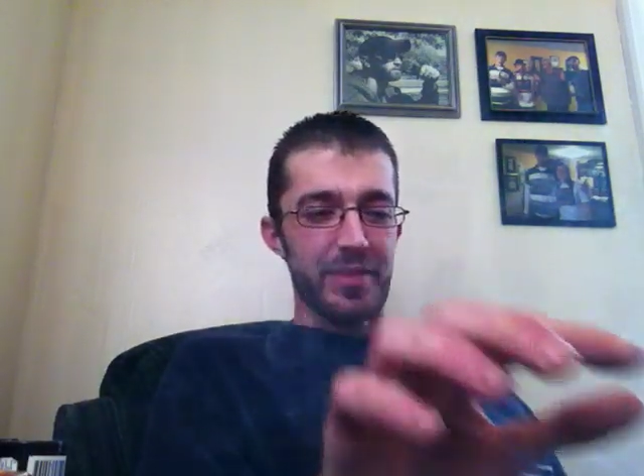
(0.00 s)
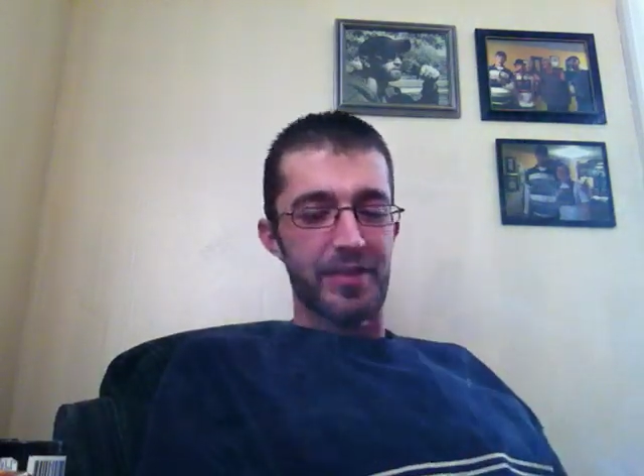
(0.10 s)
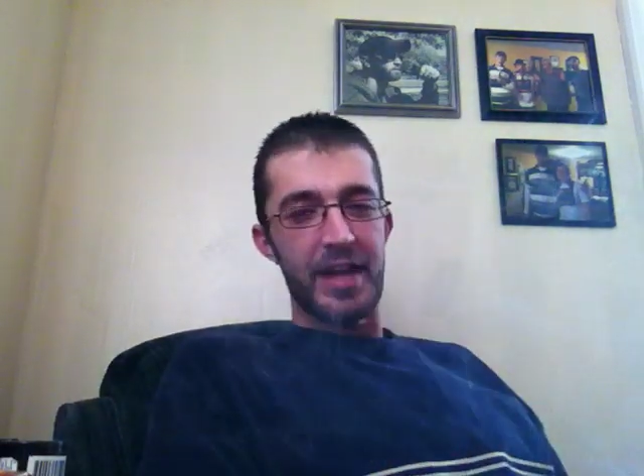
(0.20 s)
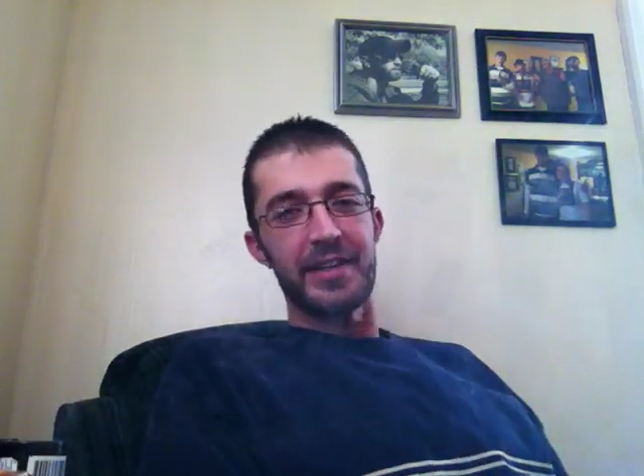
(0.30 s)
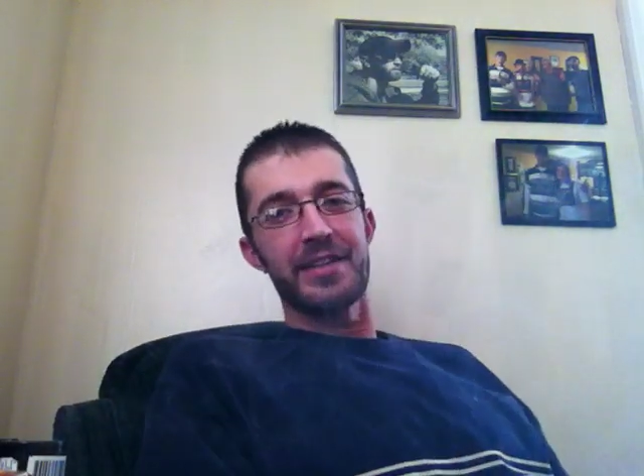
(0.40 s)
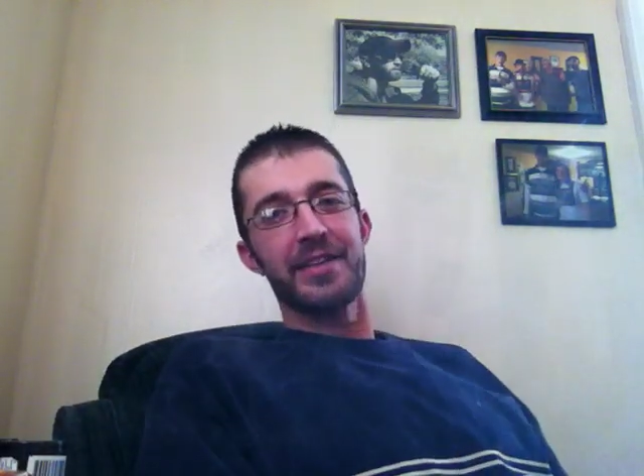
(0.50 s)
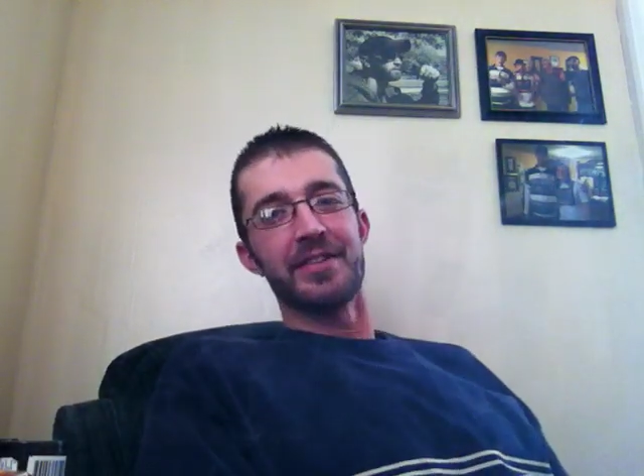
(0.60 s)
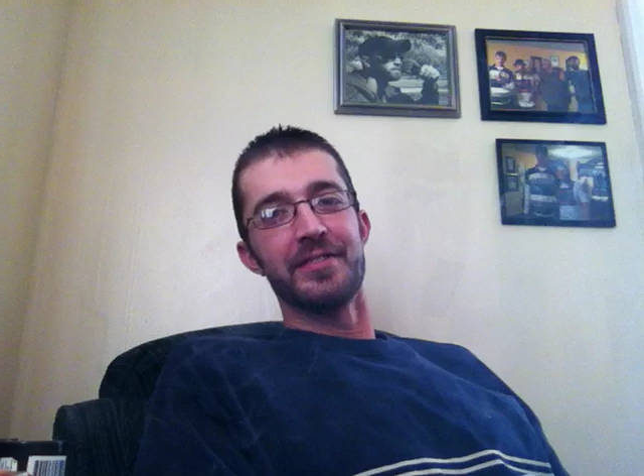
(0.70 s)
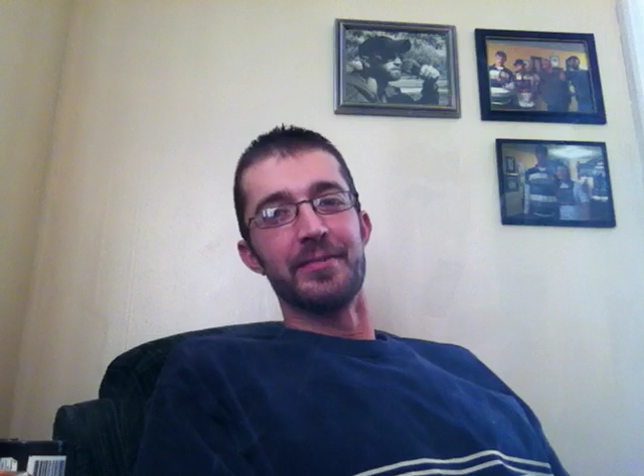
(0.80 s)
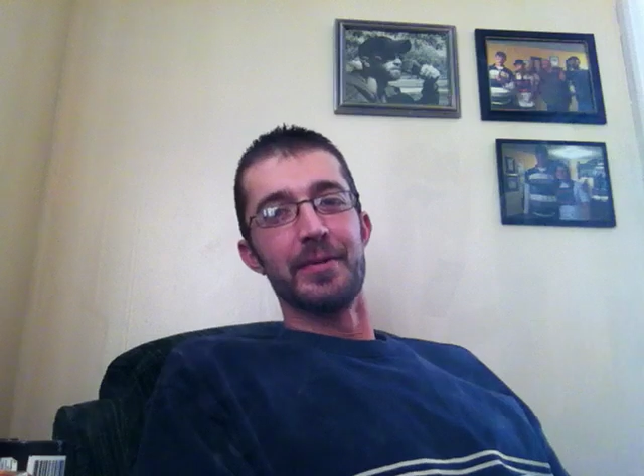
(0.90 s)
Thank
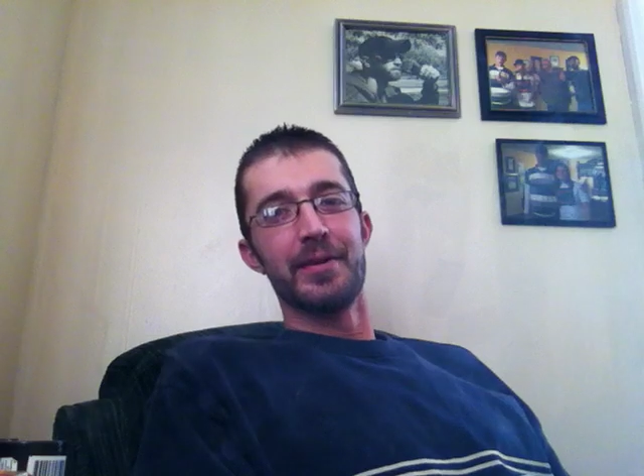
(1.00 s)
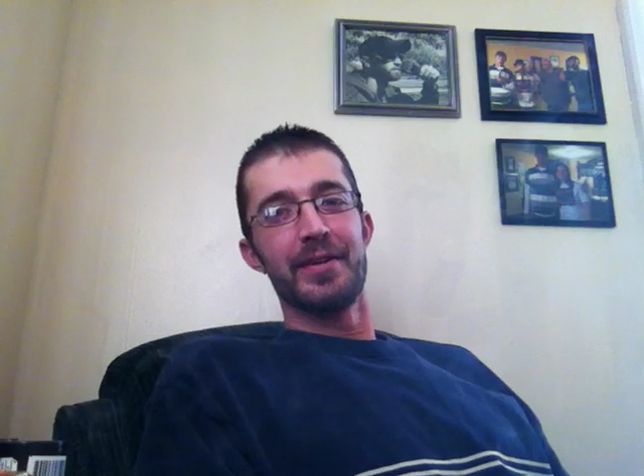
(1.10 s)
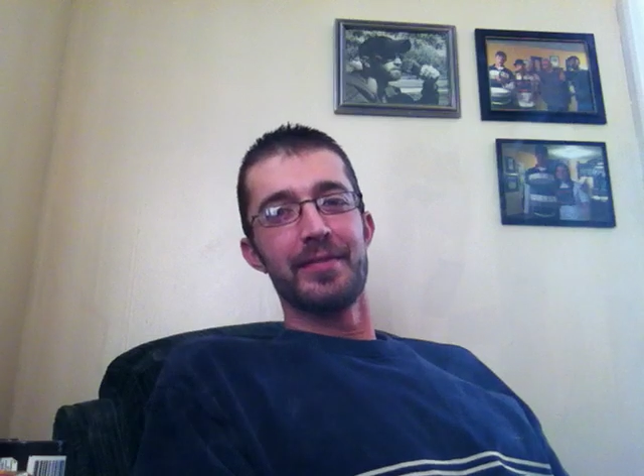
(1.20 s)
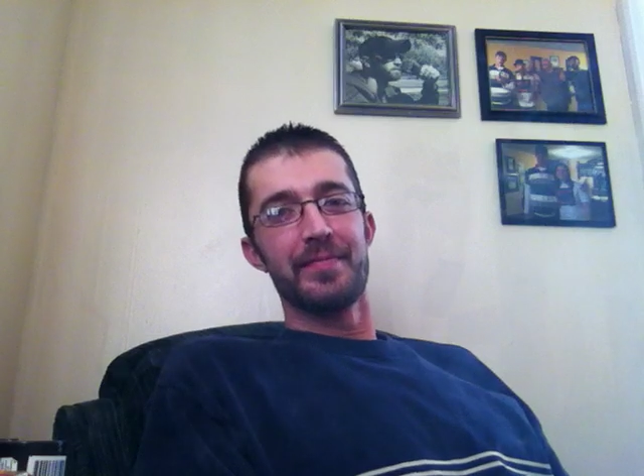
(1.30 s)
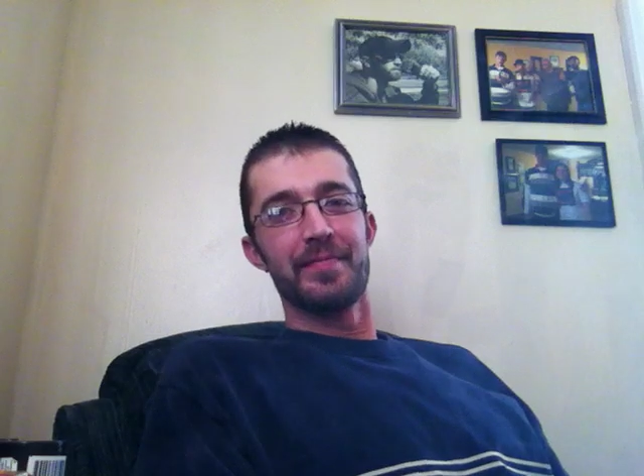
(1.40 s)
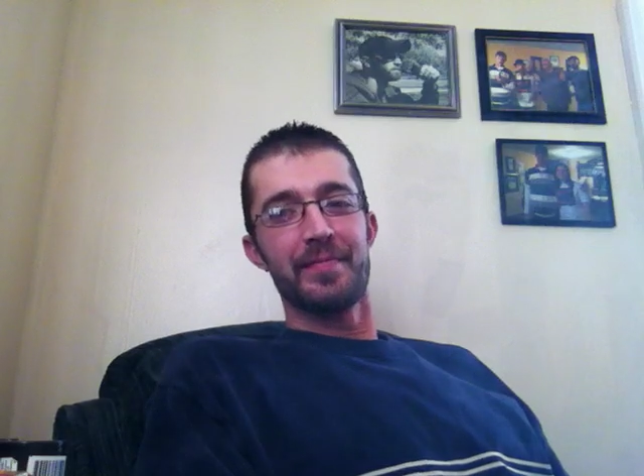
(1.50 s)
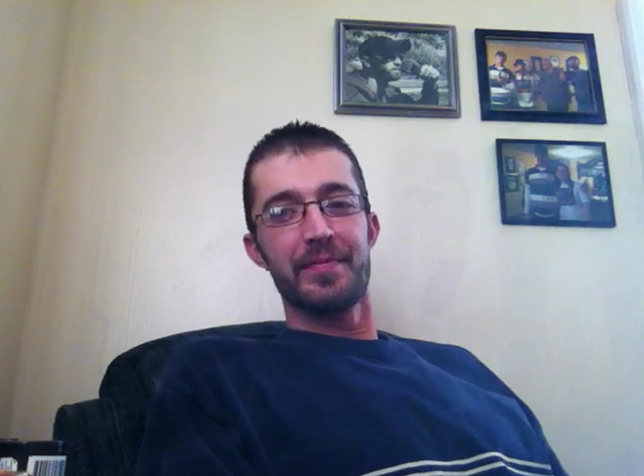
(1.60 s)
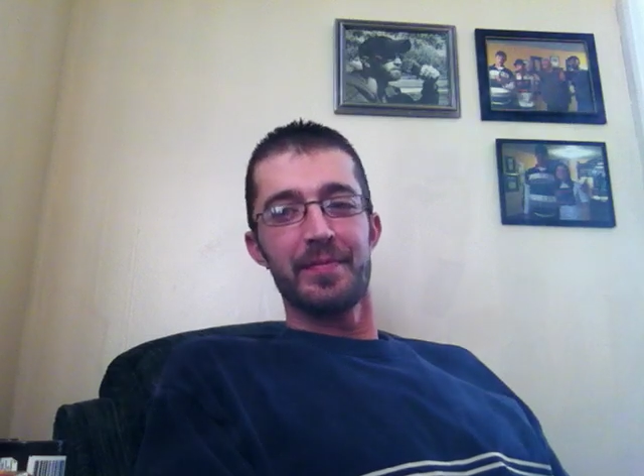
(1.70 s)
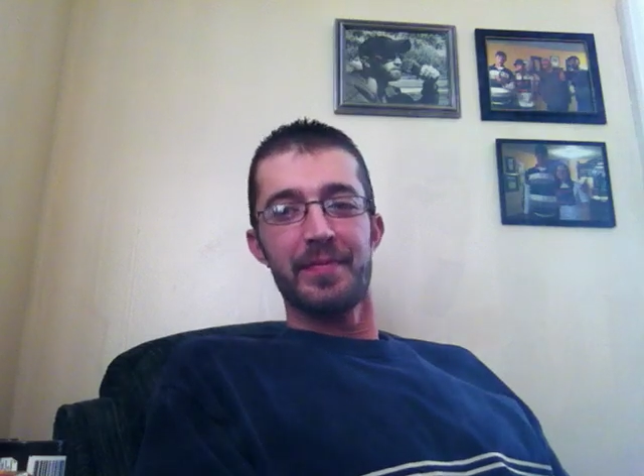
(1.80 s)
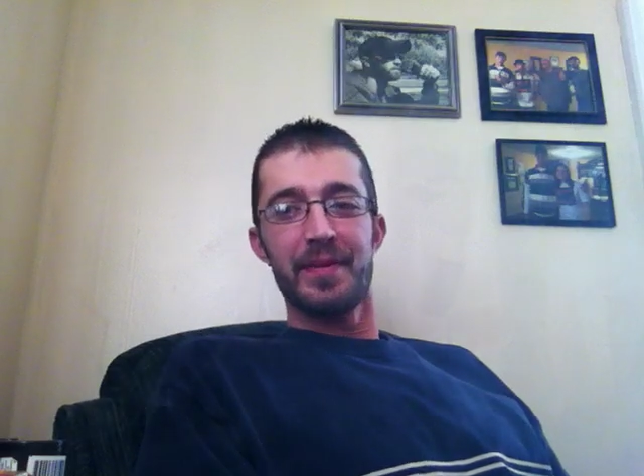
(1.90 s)
you.
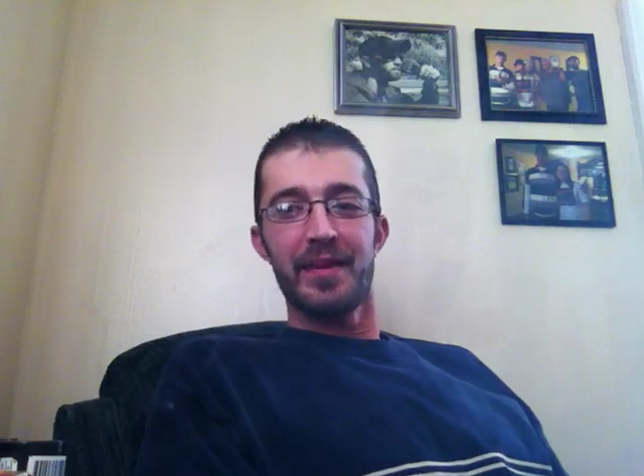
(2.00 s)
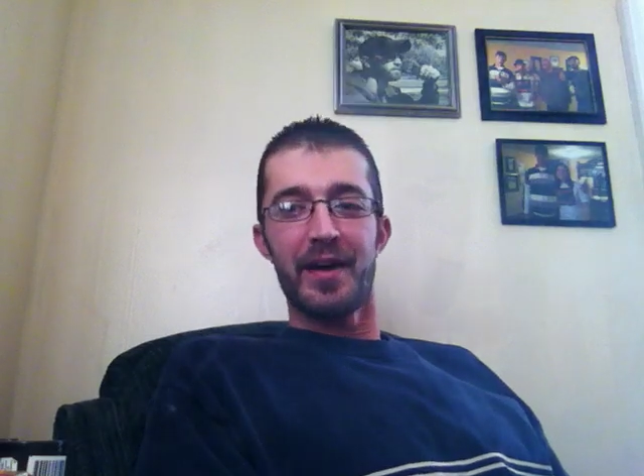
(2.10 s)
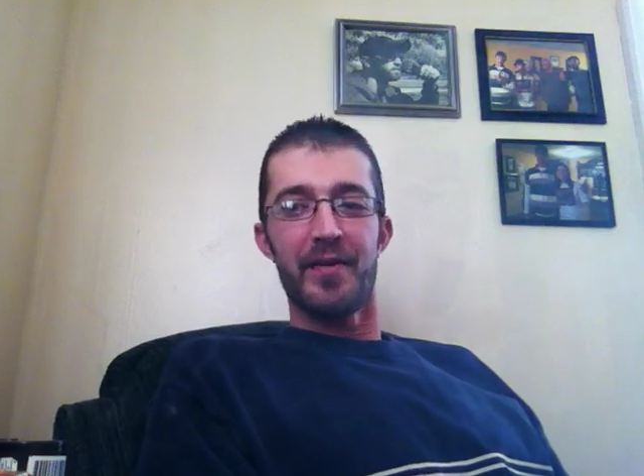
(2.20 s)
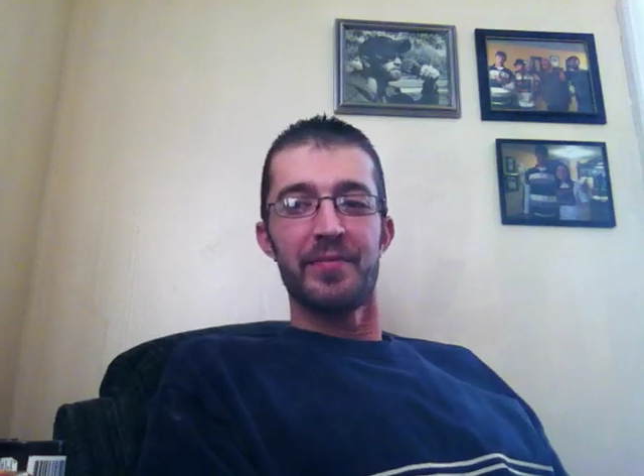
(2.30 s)
A